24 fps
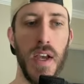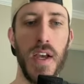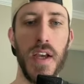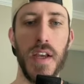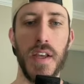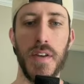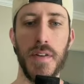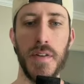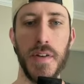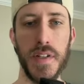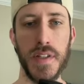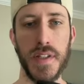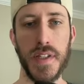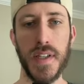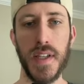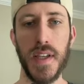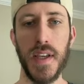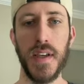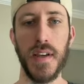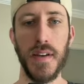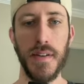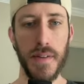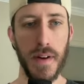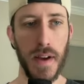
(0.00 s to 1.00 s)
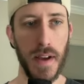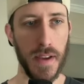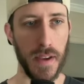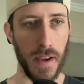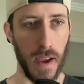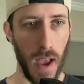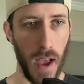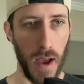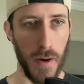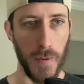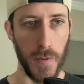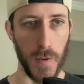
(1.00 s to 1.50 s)
you can see, like,
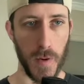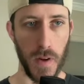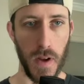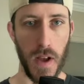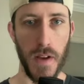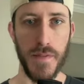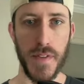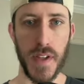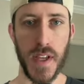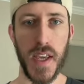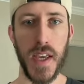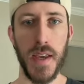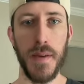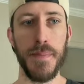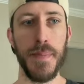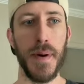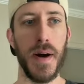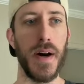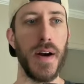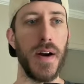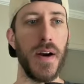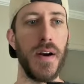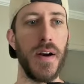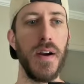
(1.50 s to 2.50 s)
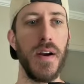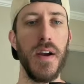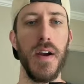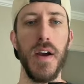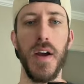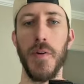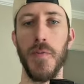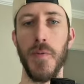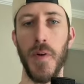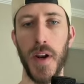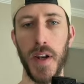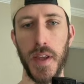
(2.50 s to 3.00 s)
I would love to keep our
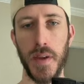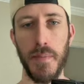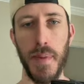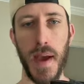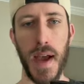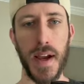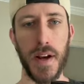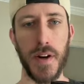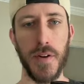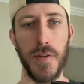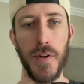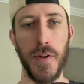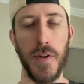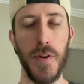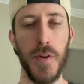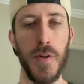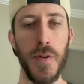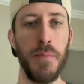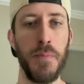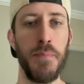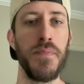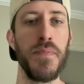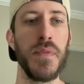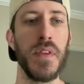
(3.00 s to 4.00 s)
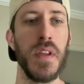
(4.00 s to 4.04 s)
running back room.